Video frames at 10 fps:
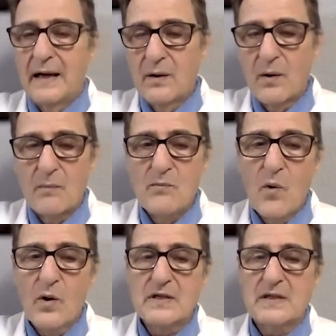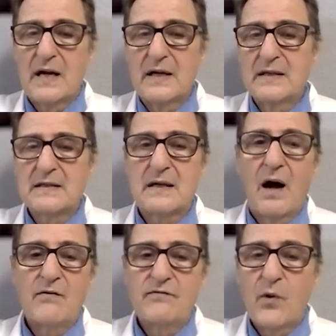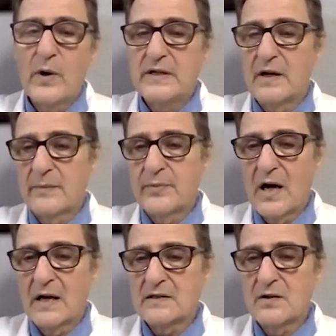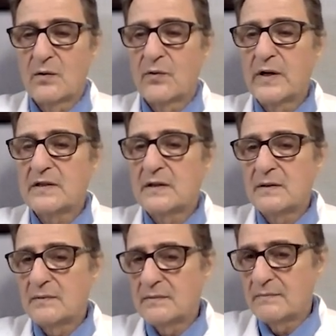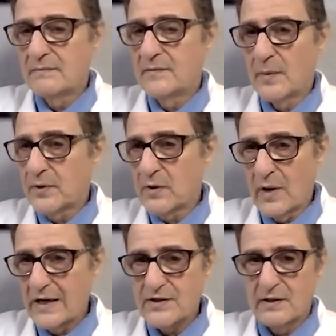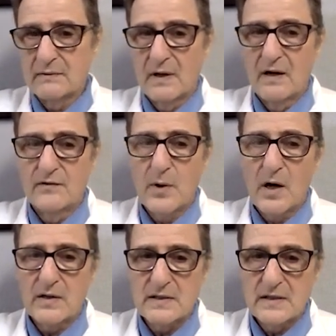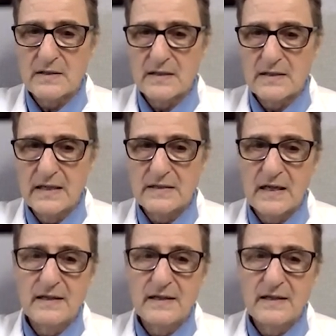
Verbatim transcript: here are more studies of avoid dairy products to avoid the progression of Parkinson's disease.